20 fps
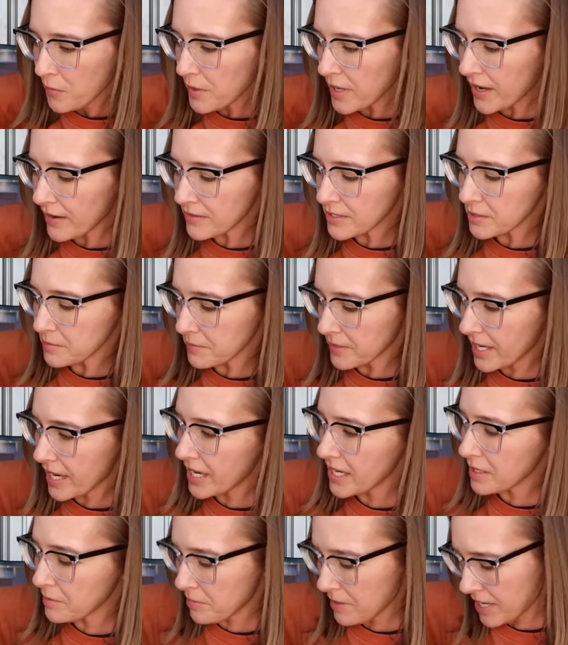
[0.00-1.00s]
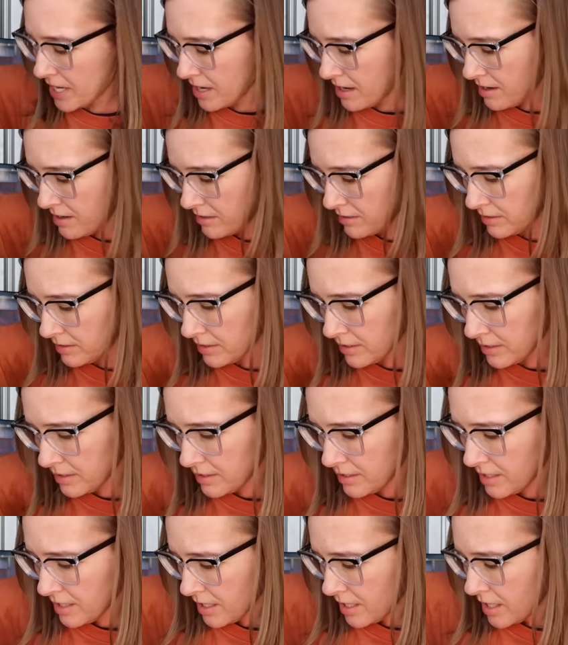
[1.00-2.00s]
we have some cake pans,
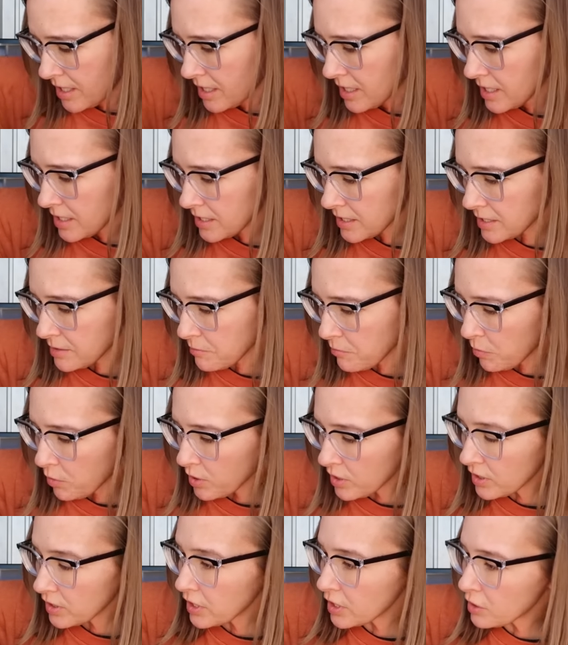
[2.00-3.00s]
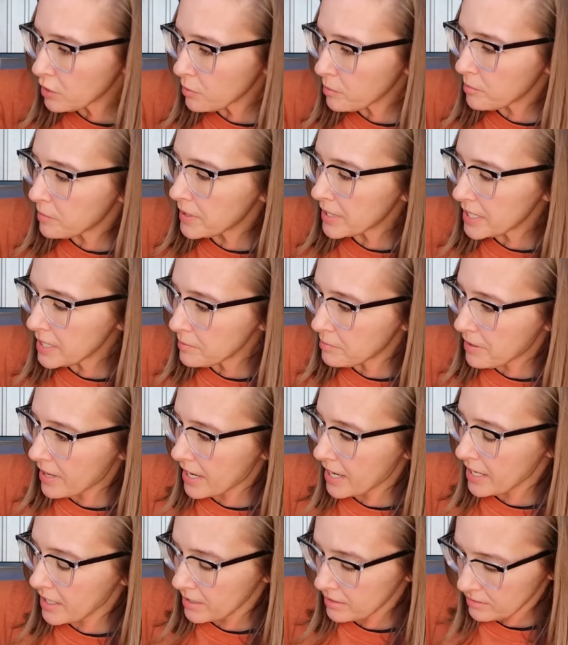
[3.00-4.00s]
some little bitty
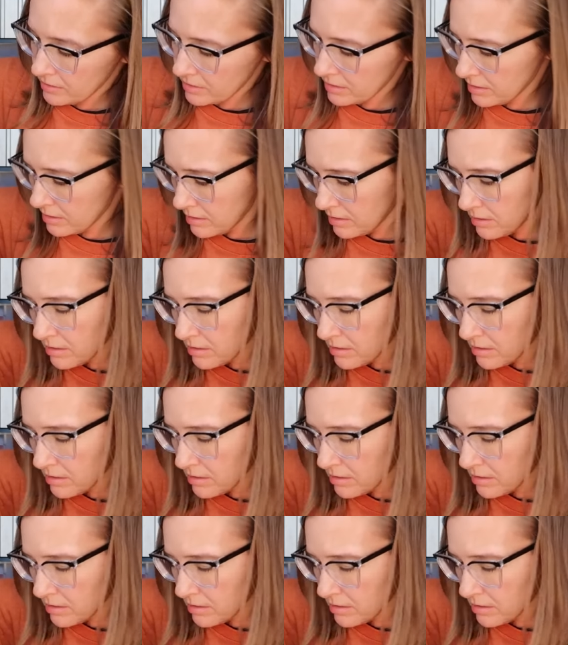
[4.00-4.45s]
pans.